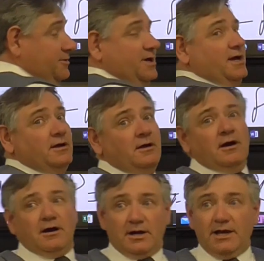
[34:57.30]
Okay,
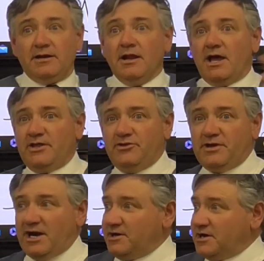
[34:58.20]
all right. And you
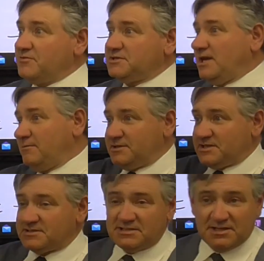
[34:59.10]
got another Timmy
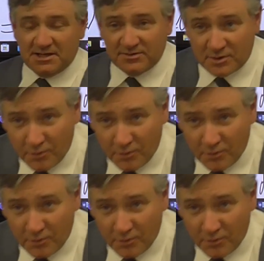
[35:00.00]
just sitting in the